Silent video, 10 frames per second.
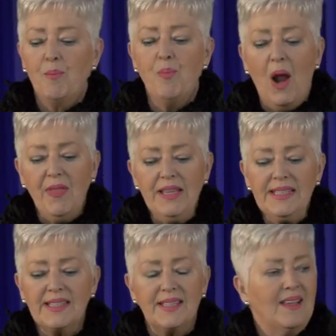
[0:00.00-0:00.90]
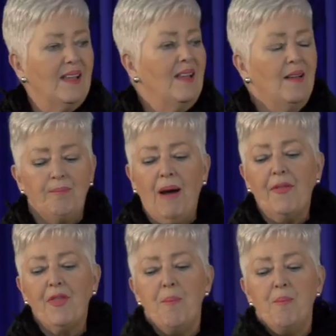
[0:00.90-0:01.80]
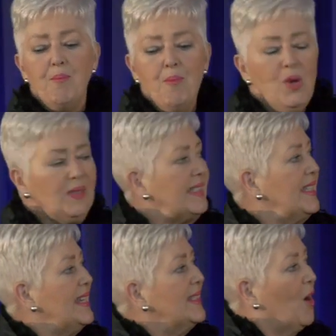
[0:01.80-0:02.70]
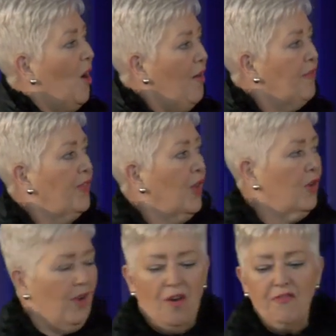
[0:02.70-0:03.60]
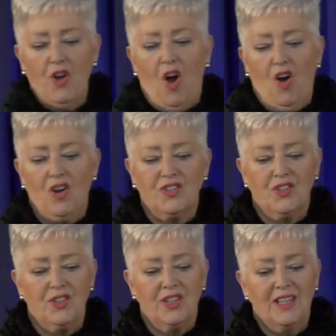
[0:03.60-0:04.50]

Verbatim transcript: Brothers, by the mercies of, the, of God,